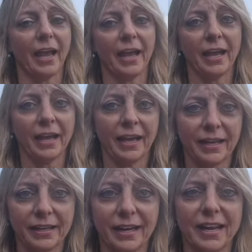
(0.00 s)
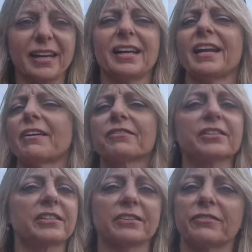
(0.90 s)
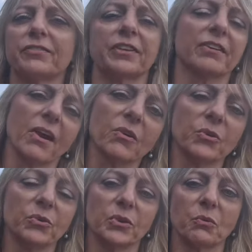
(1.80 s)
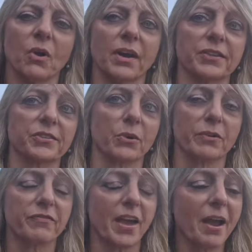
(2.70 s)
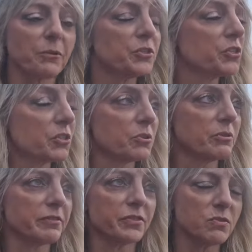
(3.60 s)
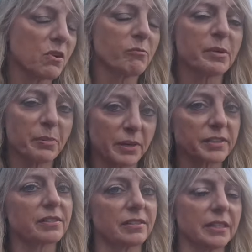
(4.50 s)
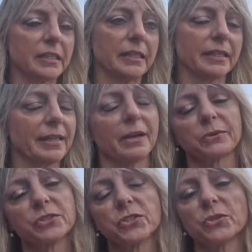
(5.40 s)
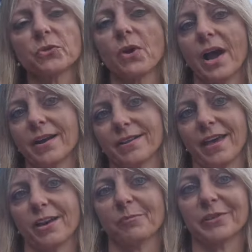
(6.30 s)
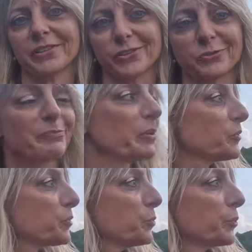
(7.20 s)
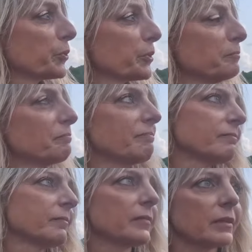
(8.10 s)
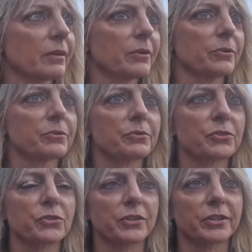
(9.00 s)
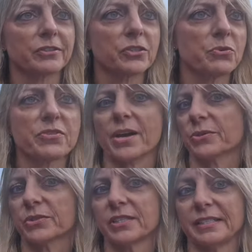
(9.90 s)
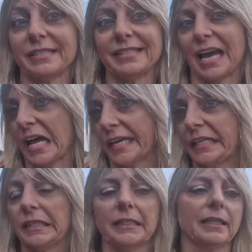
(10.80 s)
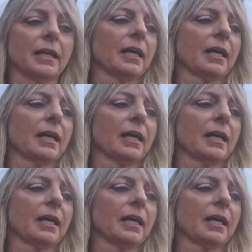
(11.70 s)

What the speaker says: and I never did figure out who it was. So if that was you, if you know me personally and that was you on that Upper Dells boat tour, circa 2009,